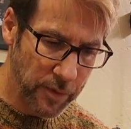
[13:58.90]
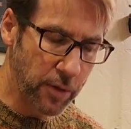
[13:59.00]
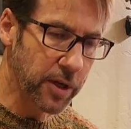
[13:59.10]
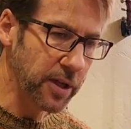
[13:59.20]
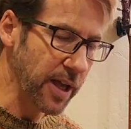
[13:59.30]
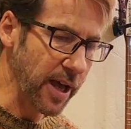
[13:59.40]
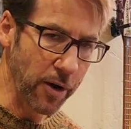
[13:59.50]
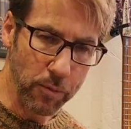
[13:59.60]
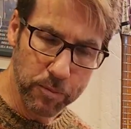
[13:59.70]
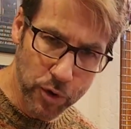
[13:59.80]
can kind
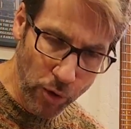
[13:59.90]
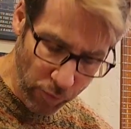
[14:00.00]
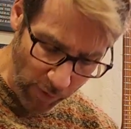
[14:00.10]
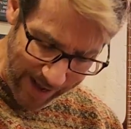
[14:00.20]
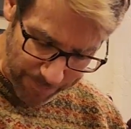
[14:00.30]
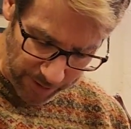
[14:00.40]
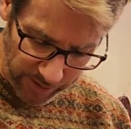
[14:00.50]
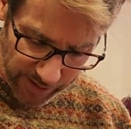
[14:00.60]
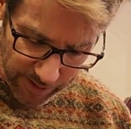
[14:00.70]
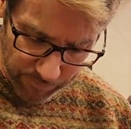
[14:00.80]
of do it
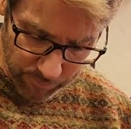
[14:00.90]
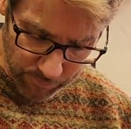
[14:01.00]
rapidly,